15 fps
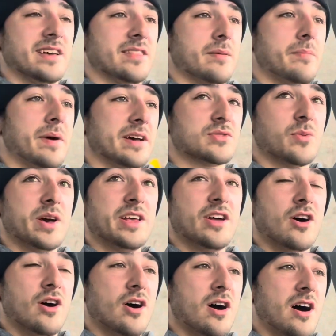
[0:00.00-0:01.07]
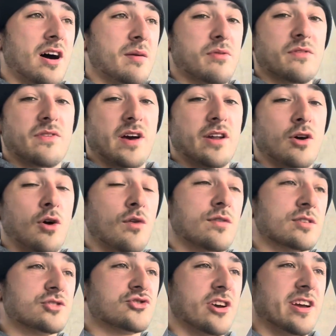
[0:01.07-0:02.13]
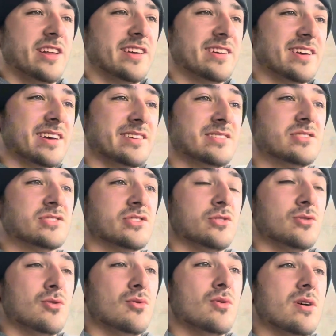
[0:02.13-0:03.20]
the best way to prevent overtraining is to